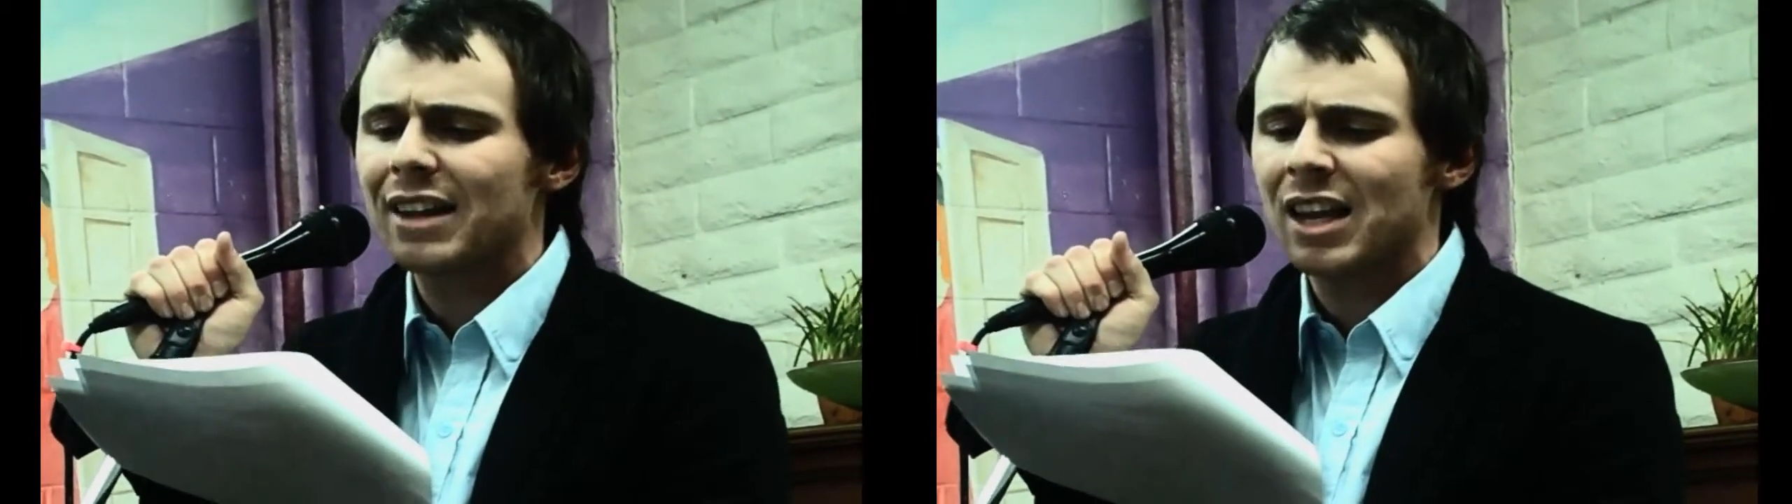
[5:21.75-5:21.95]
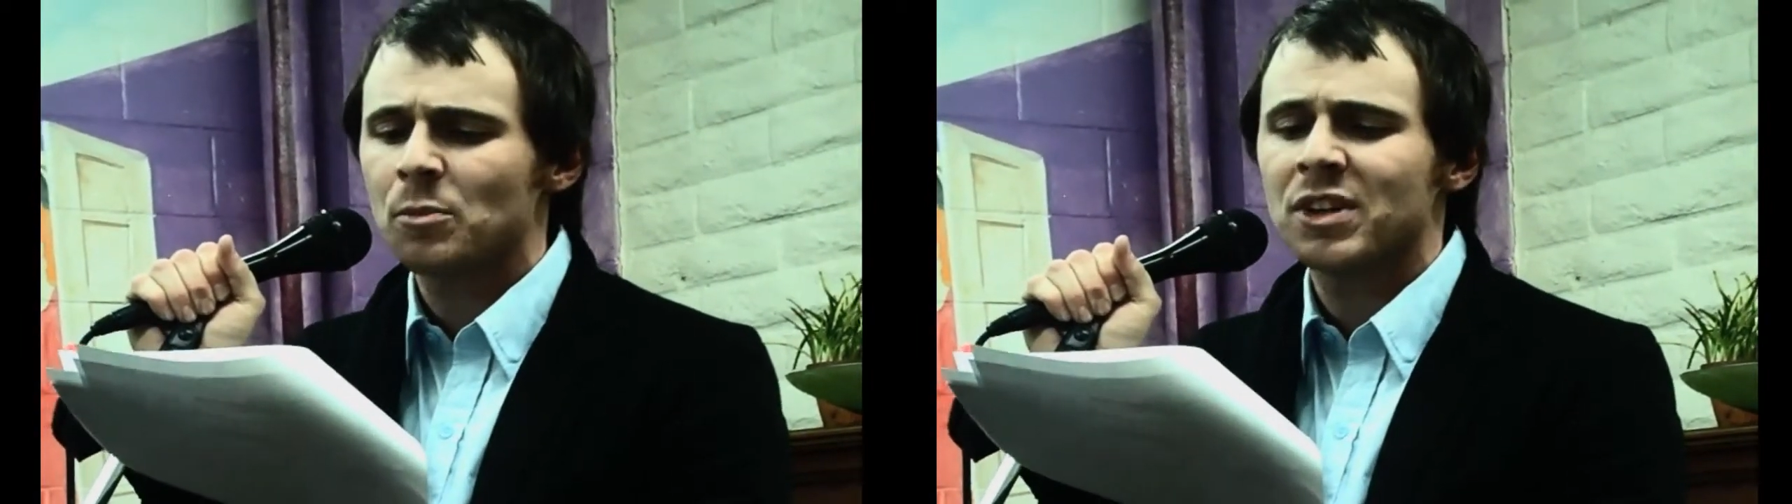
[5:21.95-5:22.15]

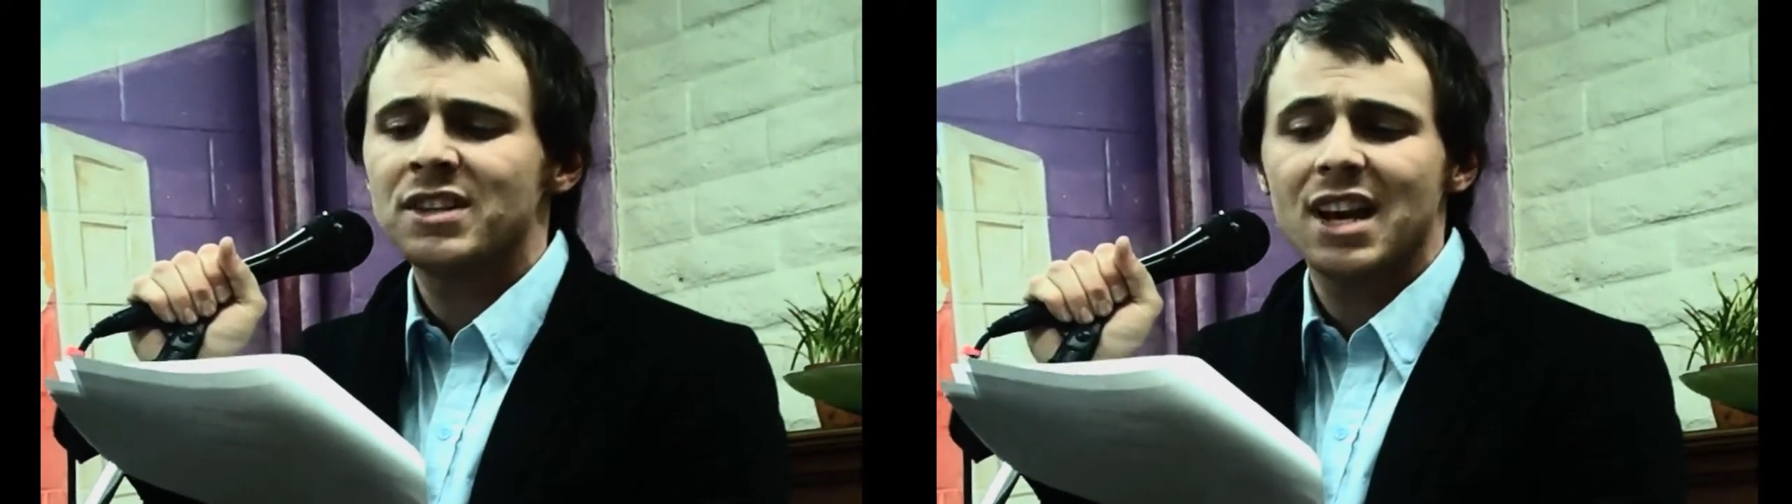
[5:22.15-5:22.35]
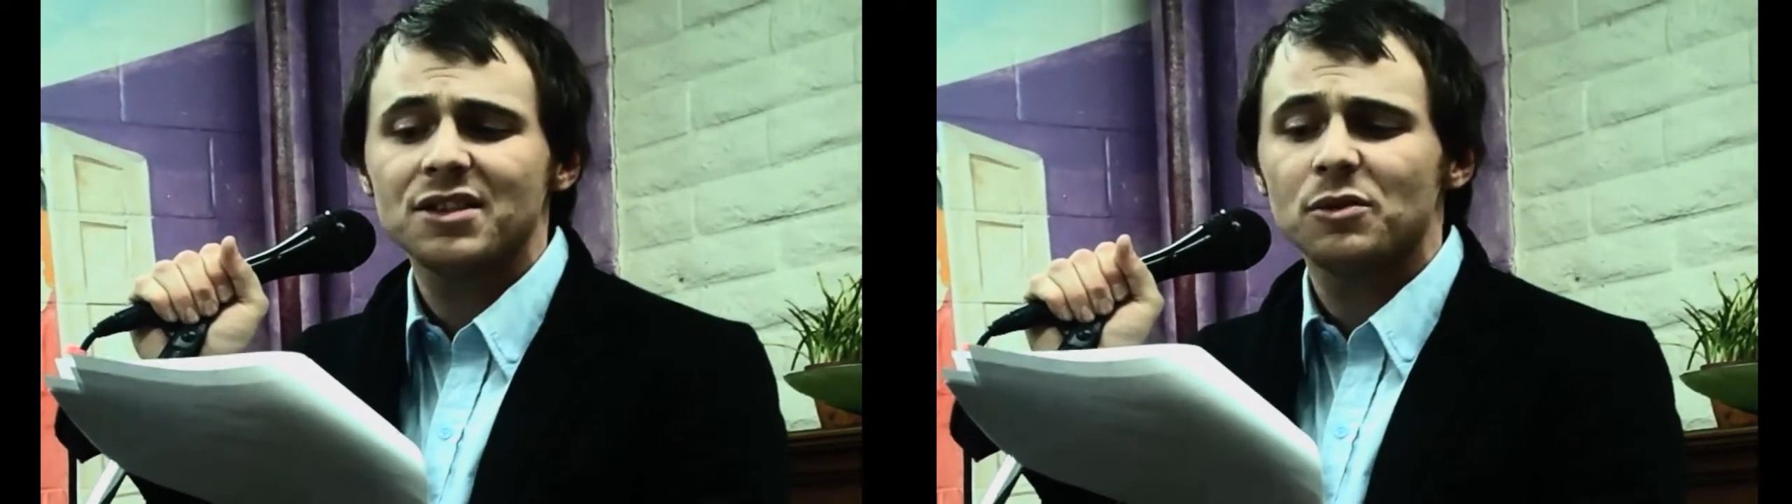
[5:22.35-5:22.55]
them
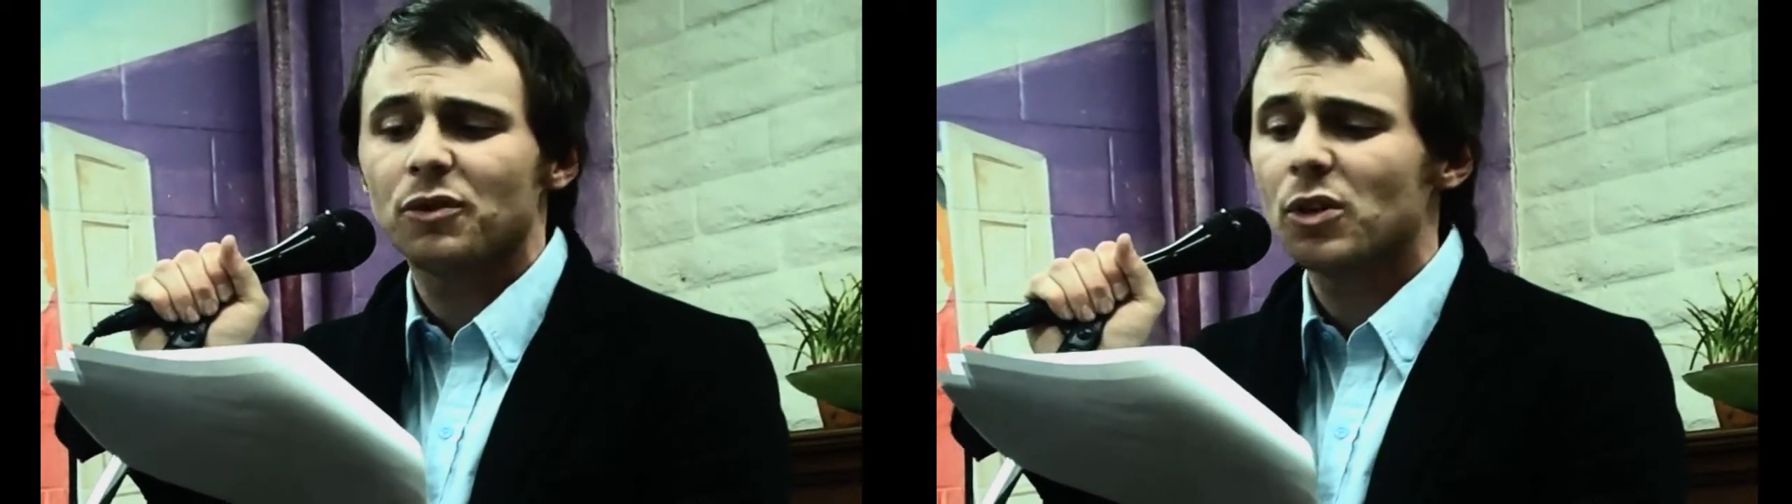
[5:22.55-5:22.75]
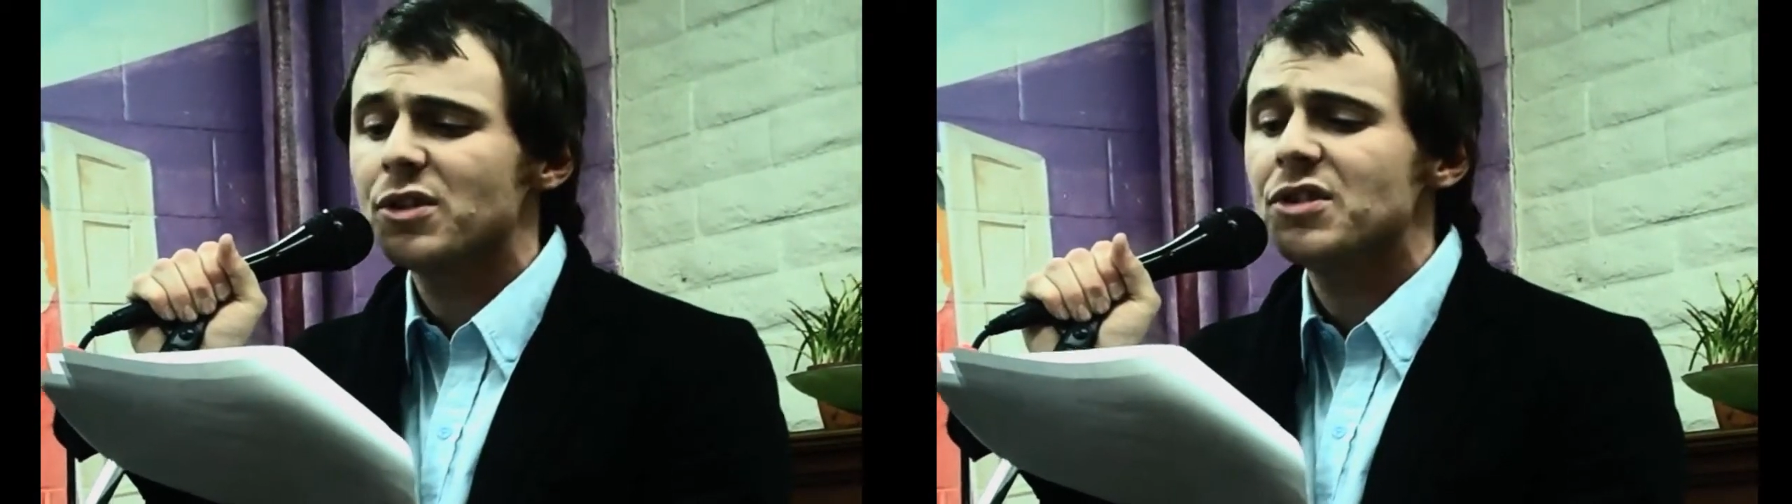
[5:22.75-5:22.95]
contested
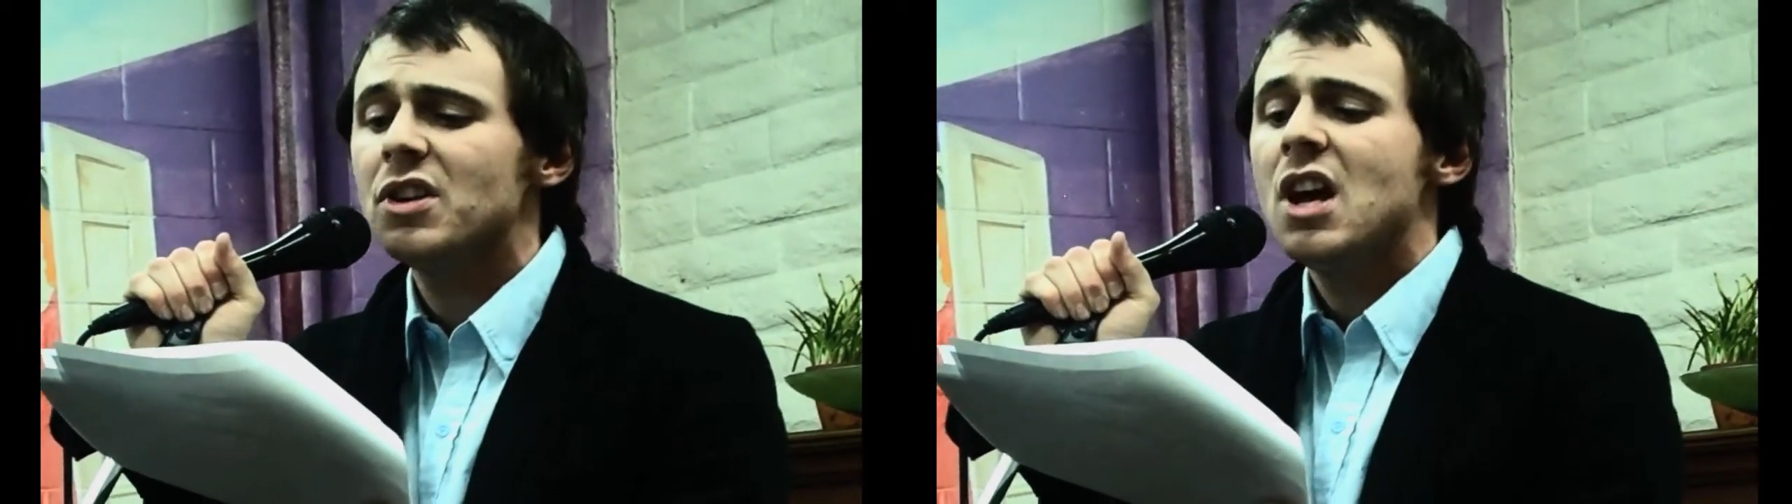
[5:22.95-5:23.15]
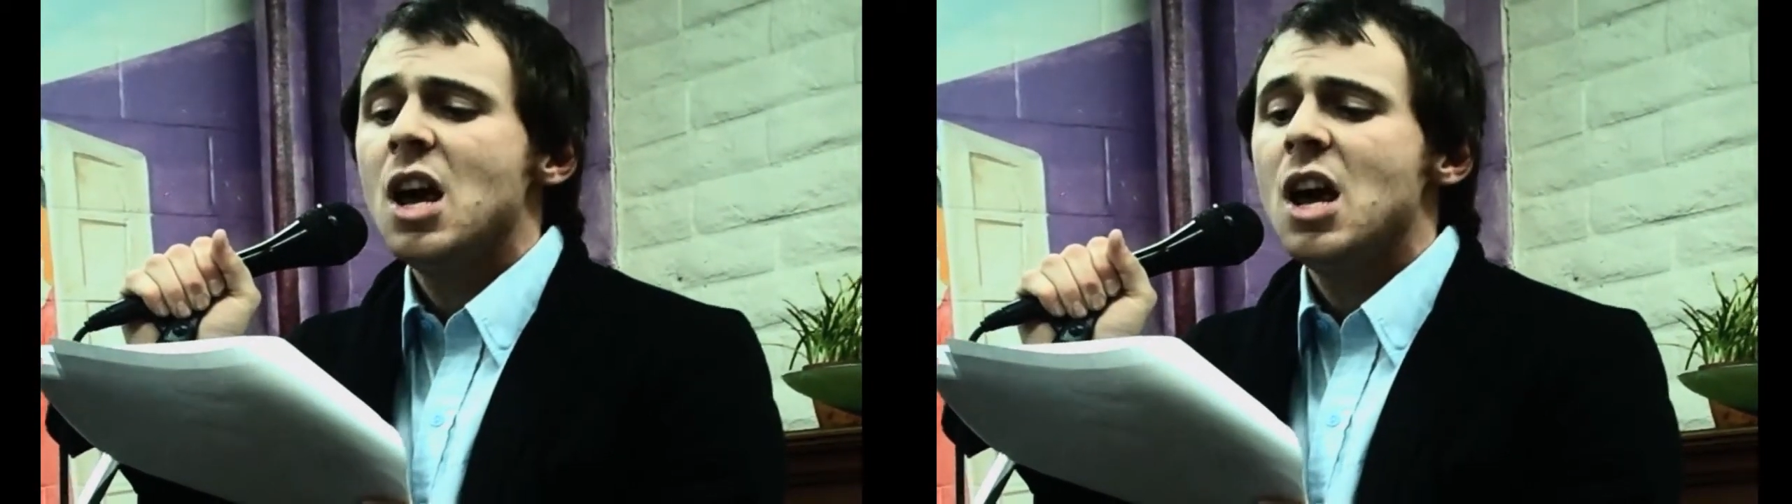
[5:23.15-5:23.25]
first.